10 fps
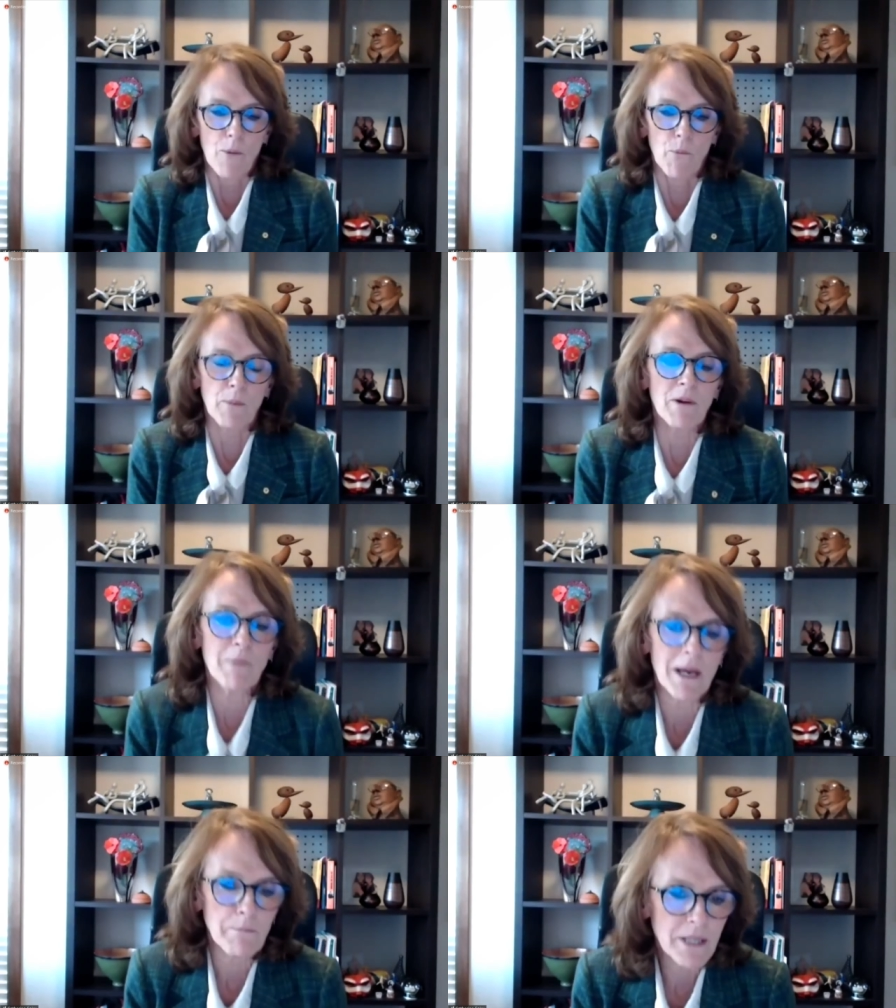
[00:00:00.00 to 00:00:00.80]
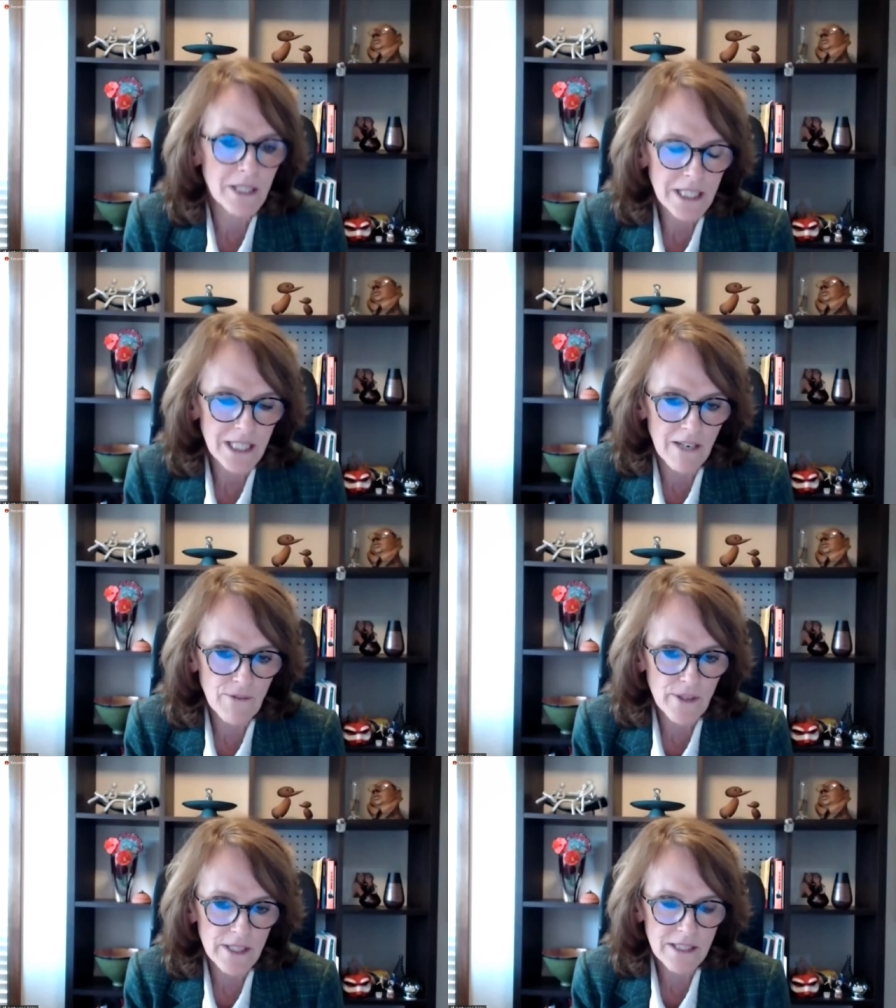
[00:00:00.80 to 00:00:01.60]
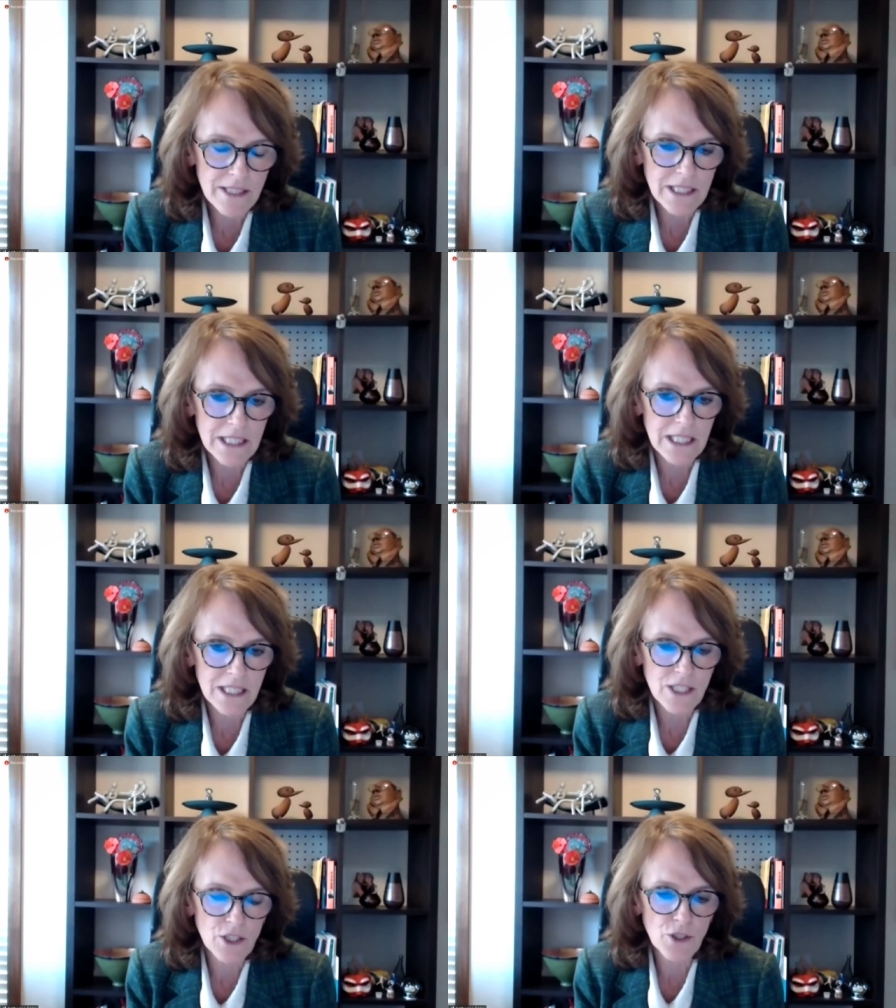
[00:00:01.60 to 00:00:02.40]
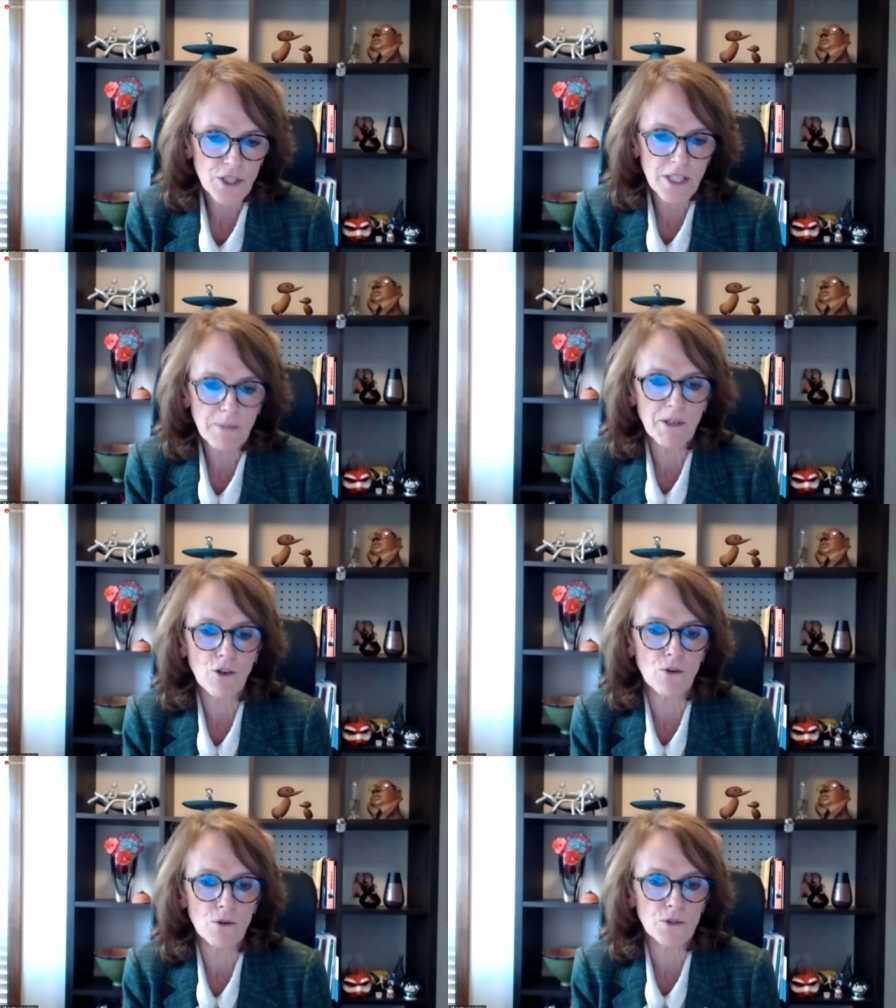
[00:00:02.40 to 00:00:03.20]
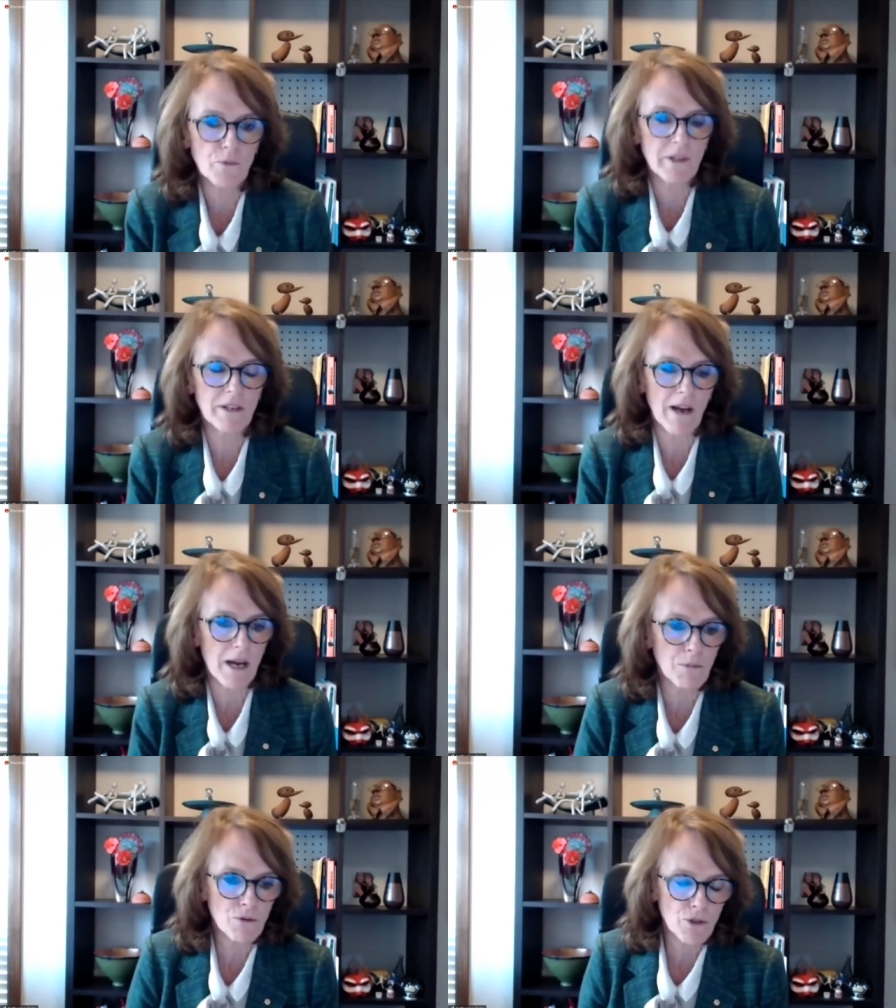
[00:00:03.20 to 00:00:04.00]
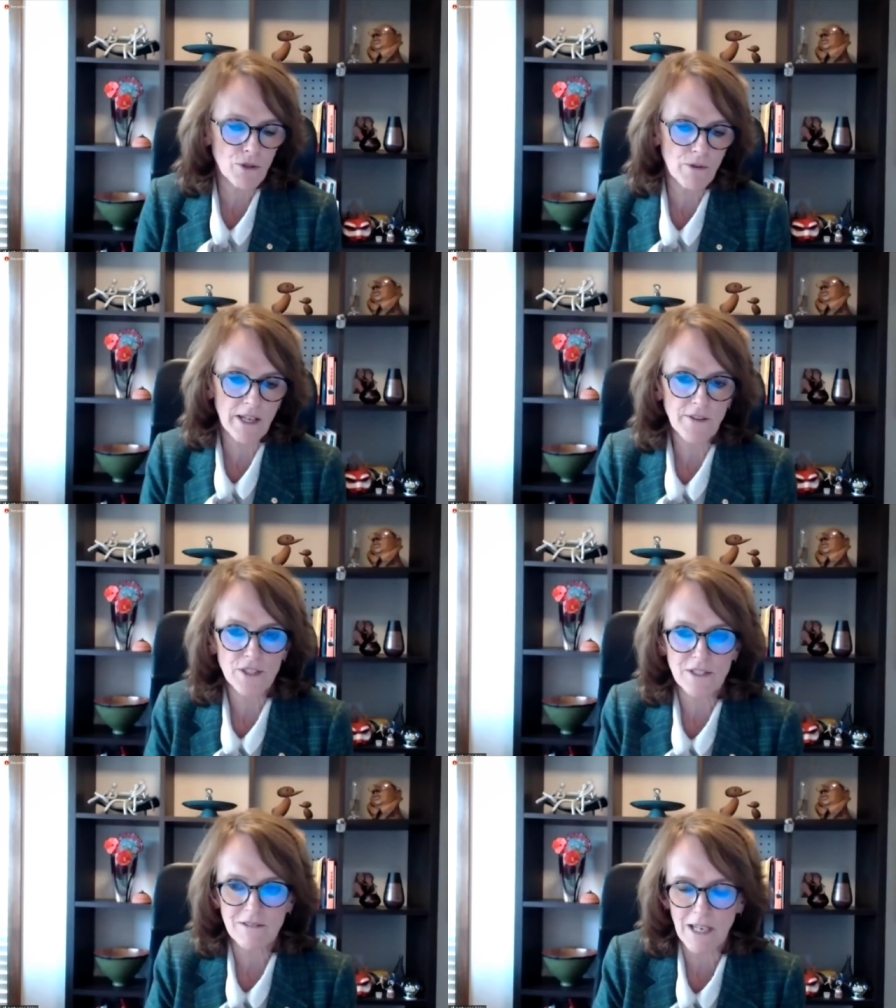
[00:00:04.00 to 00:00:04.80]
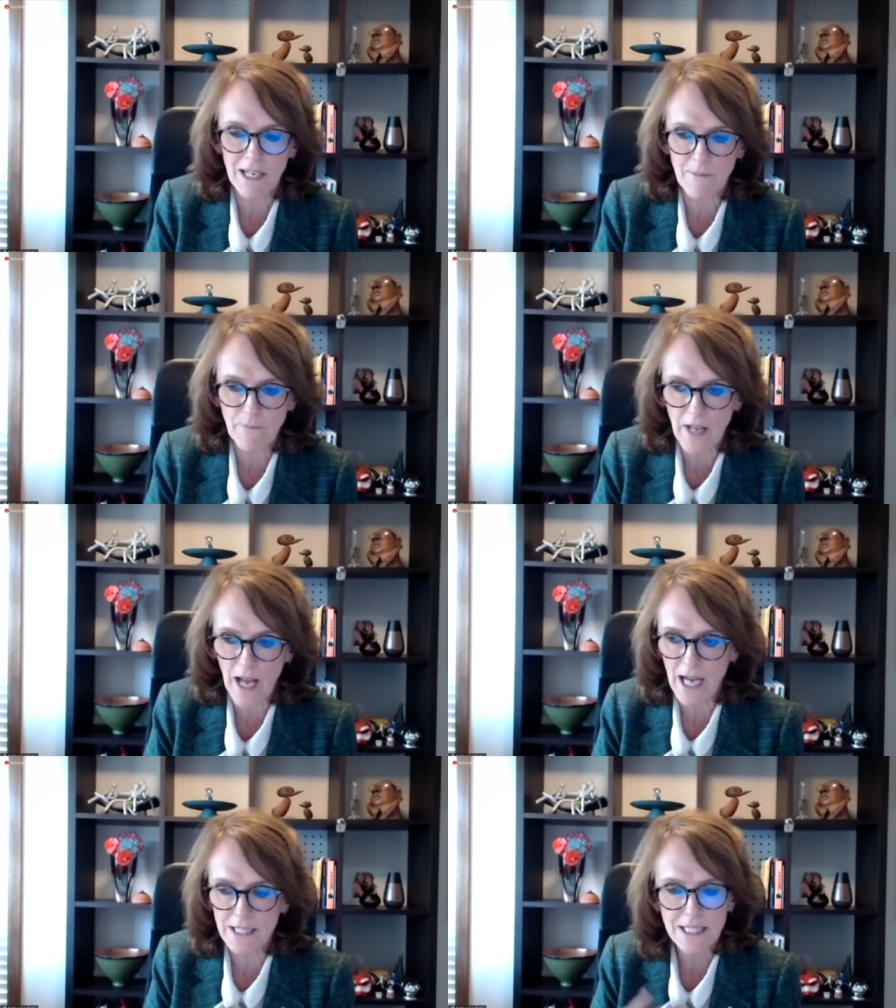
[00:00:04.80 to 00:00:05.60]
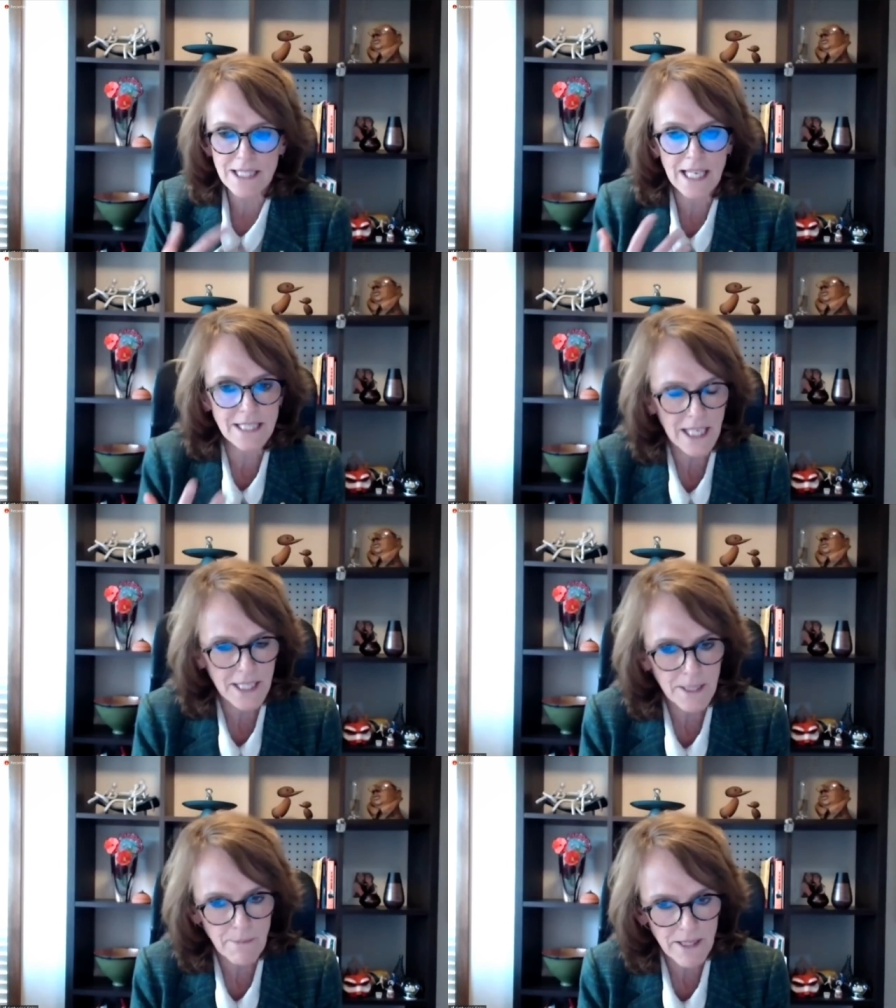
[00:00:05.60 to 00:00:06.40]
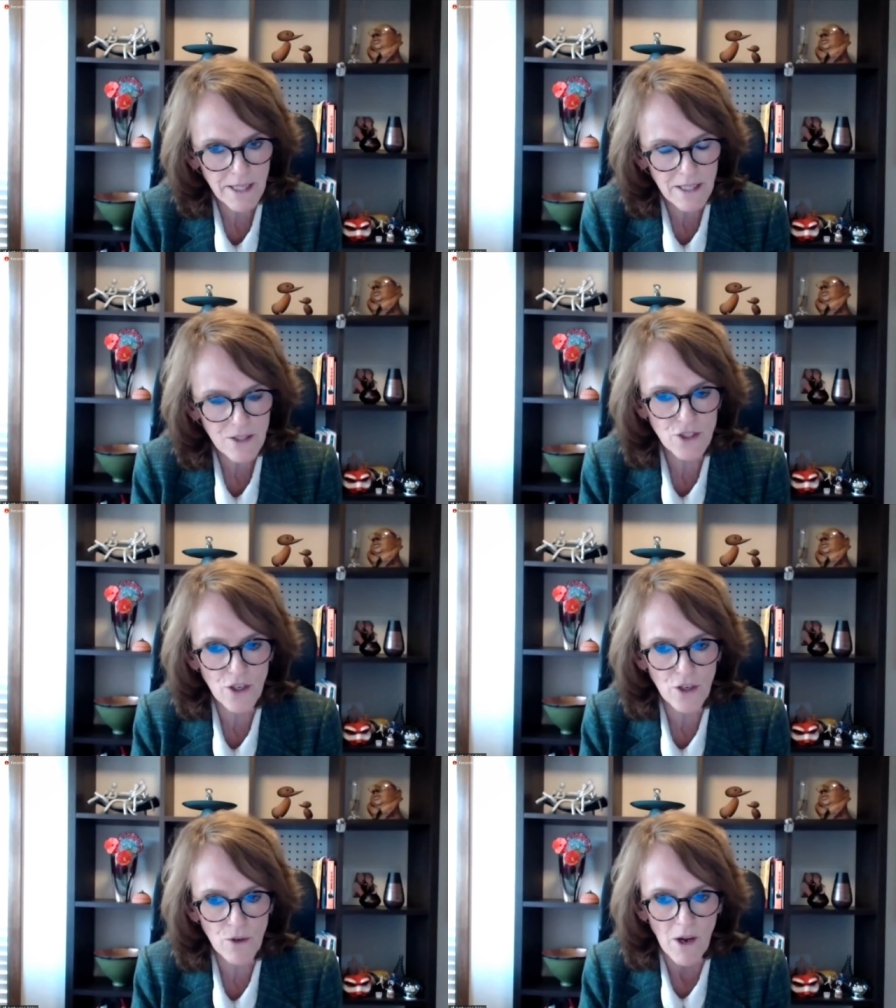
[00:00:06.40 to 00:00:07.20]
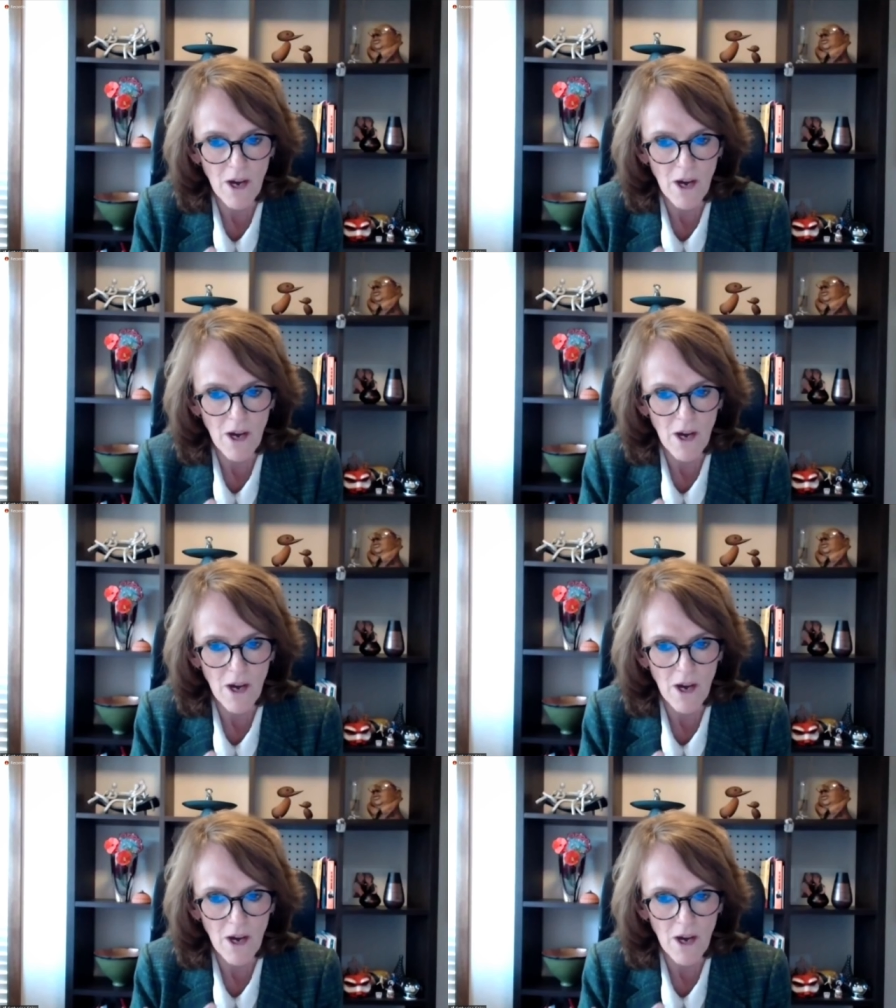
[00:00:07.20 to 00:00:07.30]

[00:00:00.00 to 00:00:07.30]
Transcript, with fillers: when we've made big discoveries, it's usually because we're able to either um, understand data better. So